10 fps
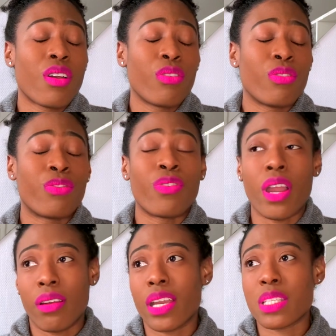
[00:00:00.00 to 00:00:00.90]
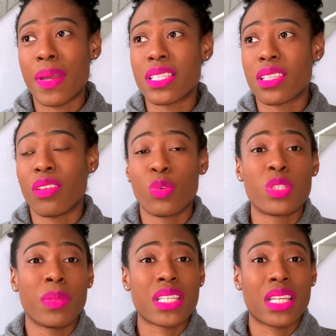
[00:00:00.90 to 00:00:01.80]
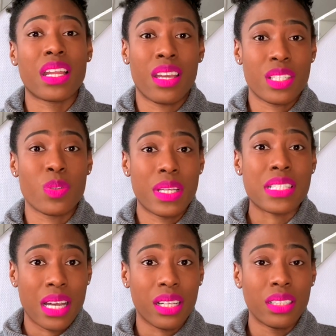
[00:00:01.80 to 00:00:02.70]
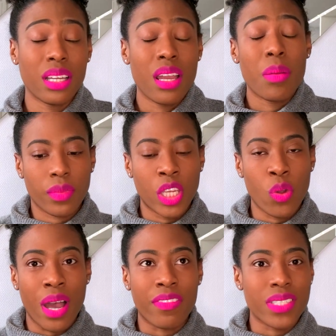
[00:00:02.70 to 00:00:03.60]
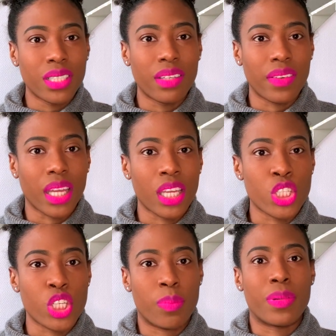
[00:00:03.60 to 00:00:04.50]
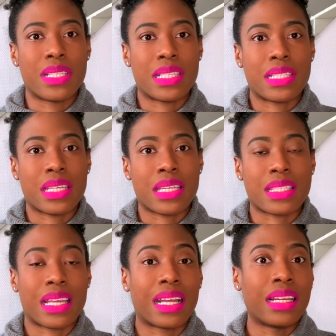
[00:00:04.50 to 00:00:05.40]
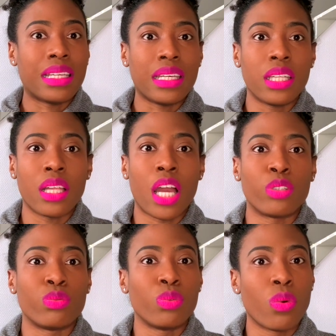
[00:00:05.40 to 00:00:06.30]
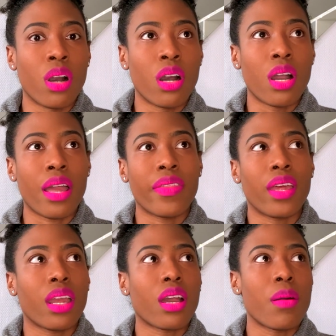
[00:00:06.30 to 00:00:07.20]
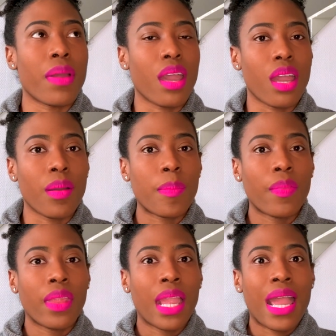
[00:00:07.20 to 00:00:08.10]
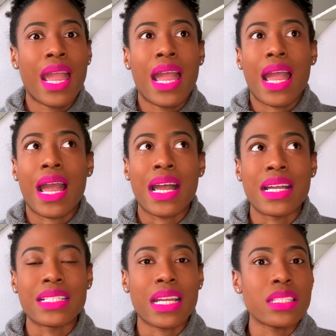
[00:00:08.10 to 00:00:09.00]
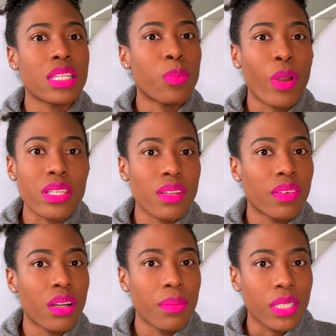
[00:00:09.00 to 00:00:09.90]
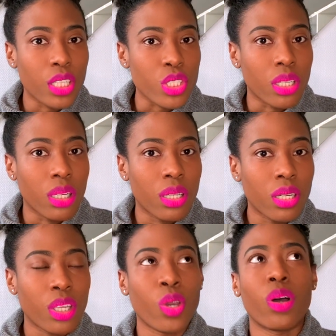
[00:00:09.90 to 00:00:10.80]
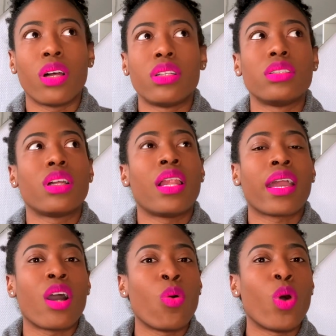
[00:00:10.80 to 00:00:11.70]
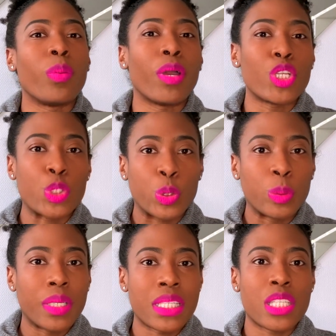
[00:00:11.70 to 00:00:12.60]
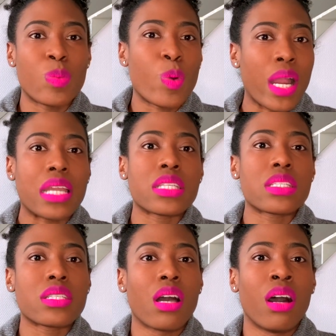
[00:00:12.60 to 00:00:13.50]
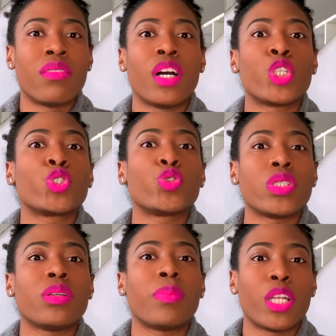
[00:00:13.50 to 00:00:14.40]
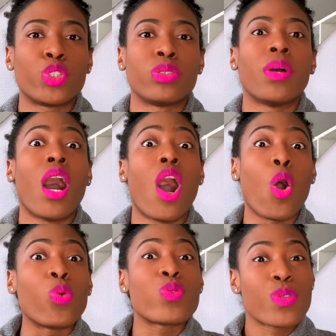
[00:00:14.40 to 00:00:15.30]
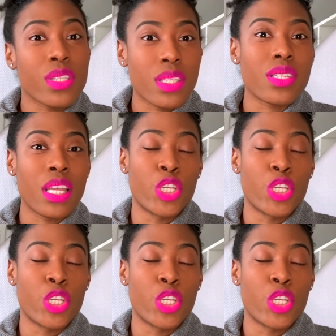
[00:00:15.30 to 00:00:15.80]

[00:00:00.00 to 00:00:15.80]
very expensive, which makes it ghetto as hell. You know, after living in cheaper cities like Lille and Rouen, and then I come here and I see the price of accommodation. Like a 1-bedroom is the price of a 3-bedroom house in